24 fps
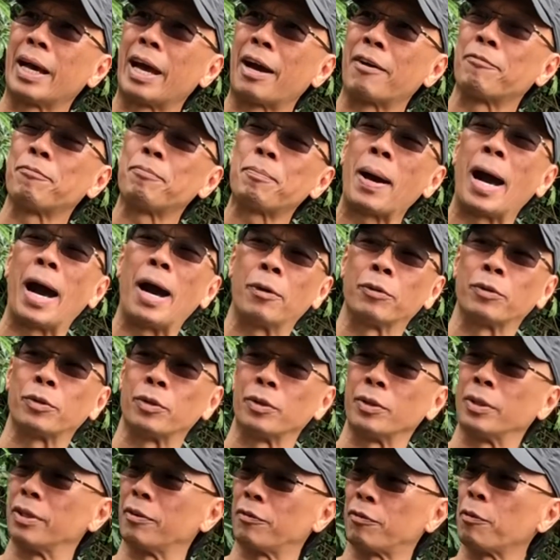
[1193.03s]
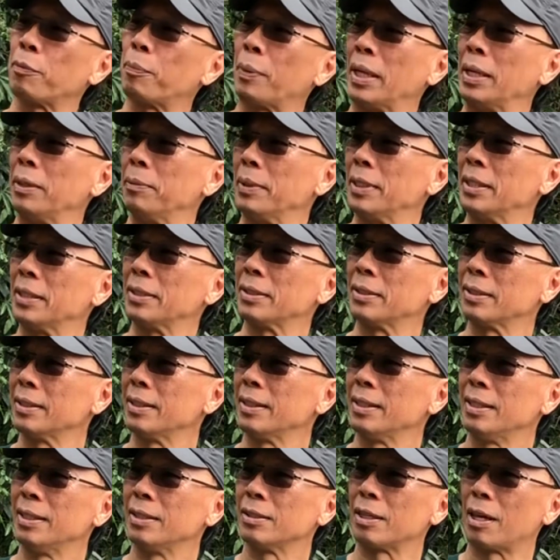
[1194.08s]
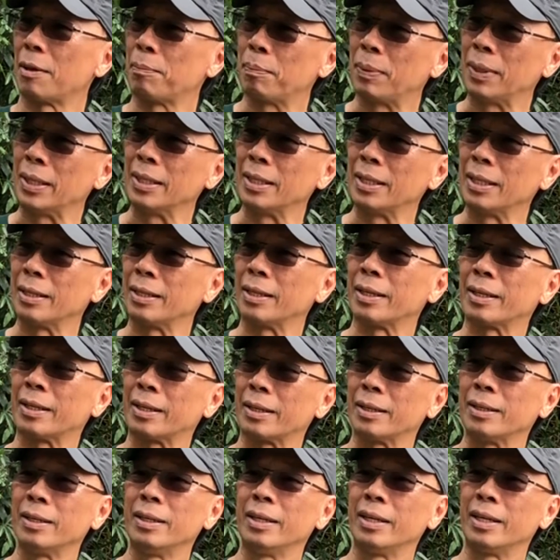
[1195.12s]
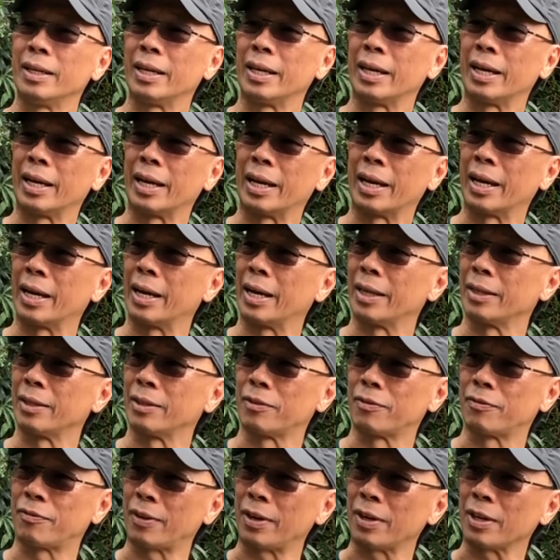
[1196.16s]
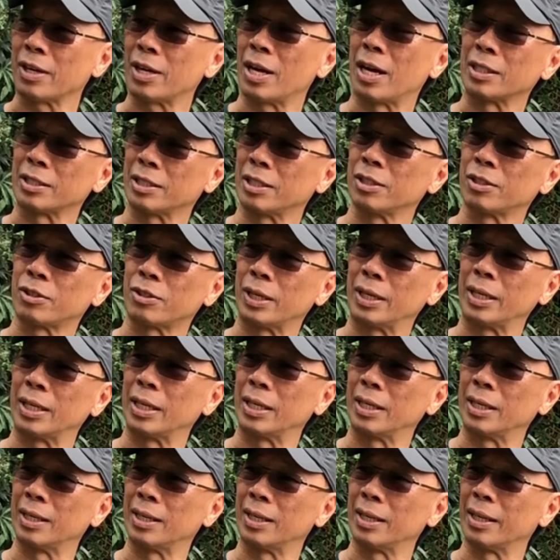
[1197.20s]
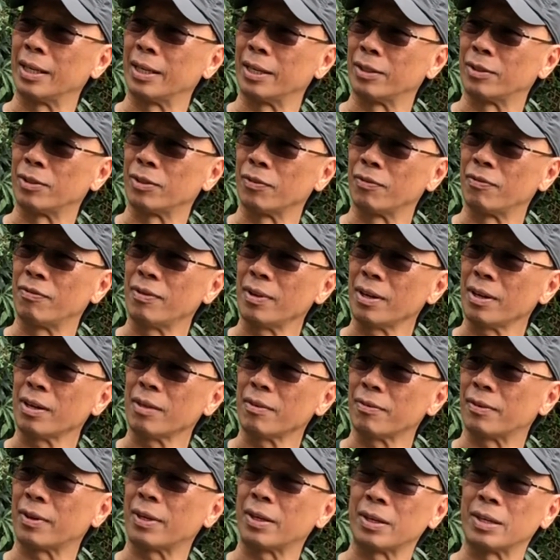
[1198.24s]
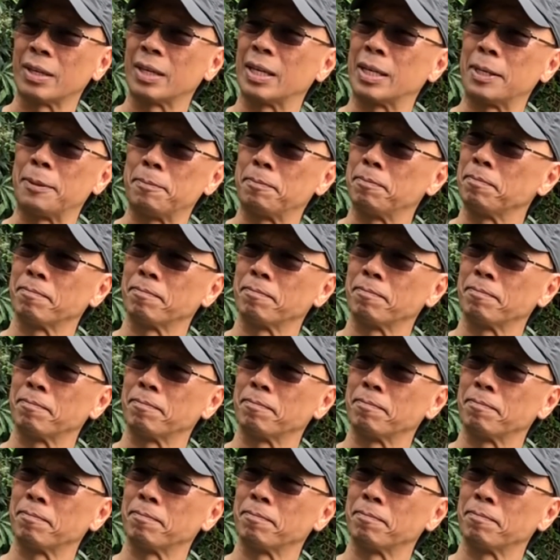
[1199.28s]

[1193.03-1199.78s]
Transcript: have powder in there for babies. So I peed in there, and it's very concentrated, and it's very, very,